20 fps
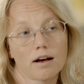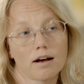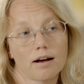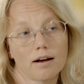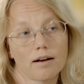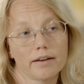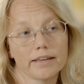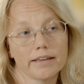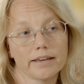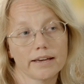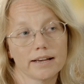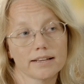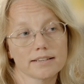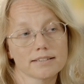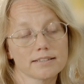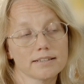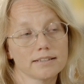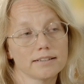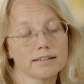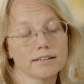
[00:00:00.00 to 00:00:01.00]
Uh, he
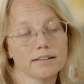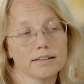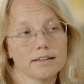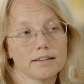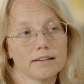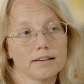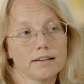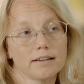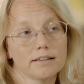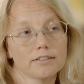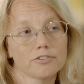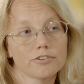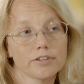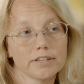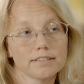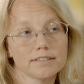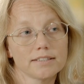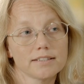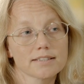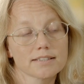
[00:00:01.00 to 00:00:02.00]
has a
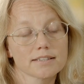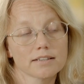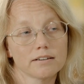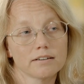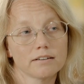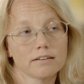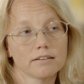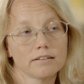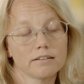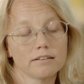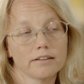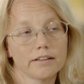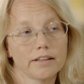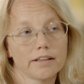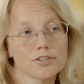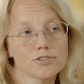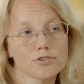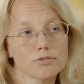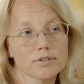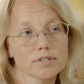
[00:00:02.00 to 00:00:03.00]
treatise on
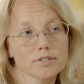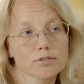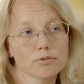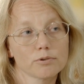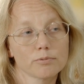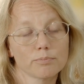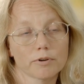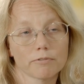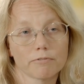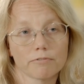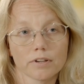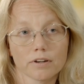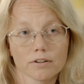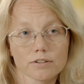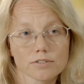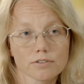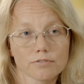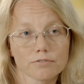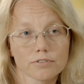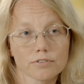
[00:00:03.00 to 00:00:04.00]
a Jewish group of
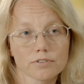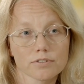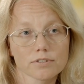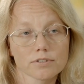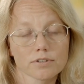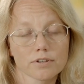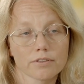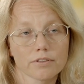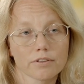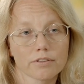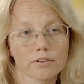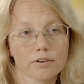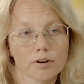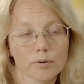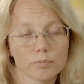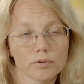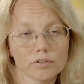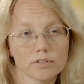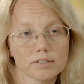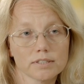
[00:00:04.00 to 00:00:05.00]
philosophers, the
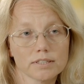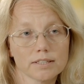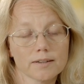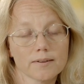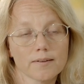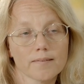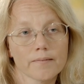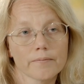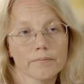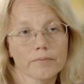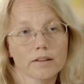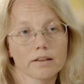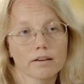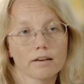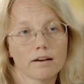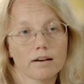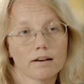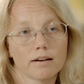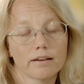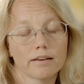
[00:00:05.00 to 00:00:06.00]
Therapeutae,
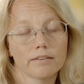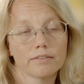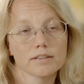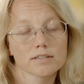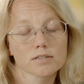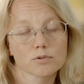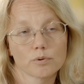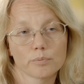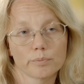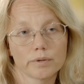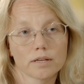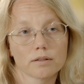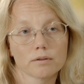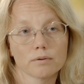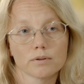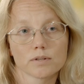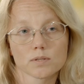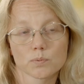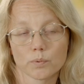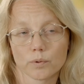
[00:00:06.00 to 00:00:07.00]
uh, and this group
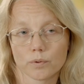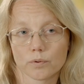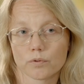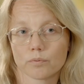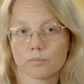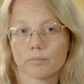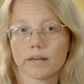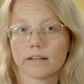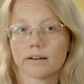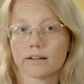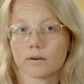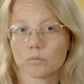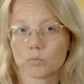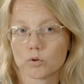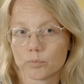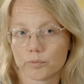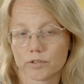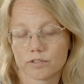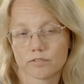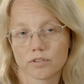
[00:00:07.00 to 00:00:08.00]
includes both men and
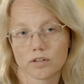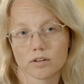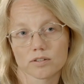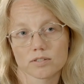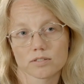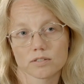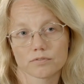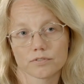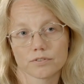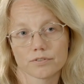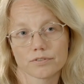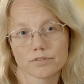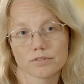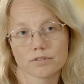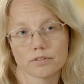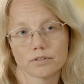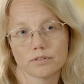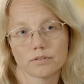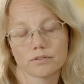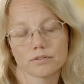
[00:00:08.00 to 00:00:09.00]
women philosophers.
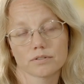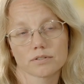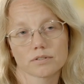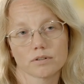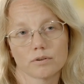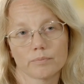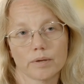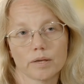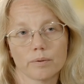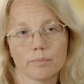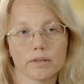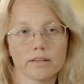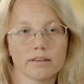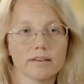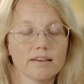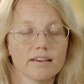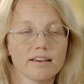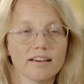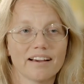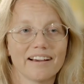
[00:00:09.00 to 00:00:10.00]
So, so
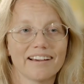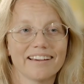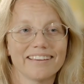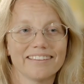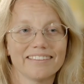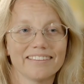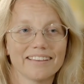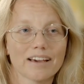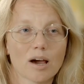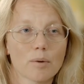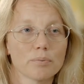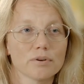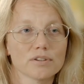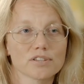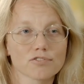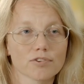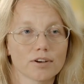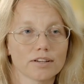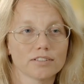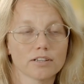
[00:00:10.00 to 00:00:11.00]
maybe in the upper
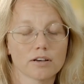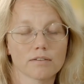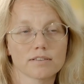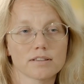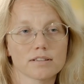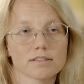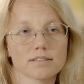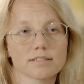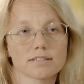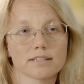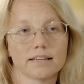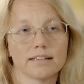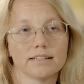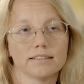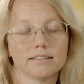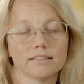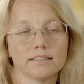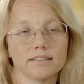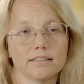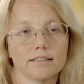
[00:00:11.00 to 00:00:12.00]
strata of the
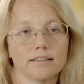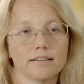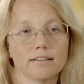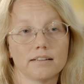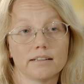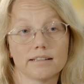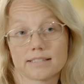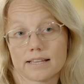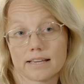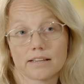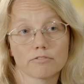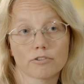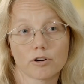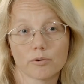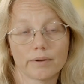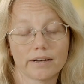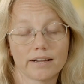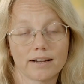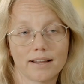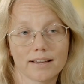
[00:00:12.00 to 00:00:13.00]
society in, say, in
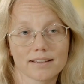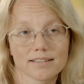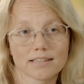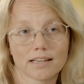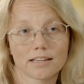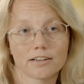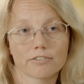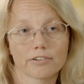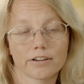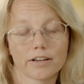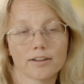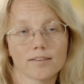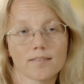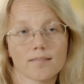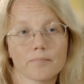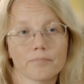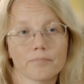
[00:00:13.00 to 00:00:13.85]
Roman Alexandria,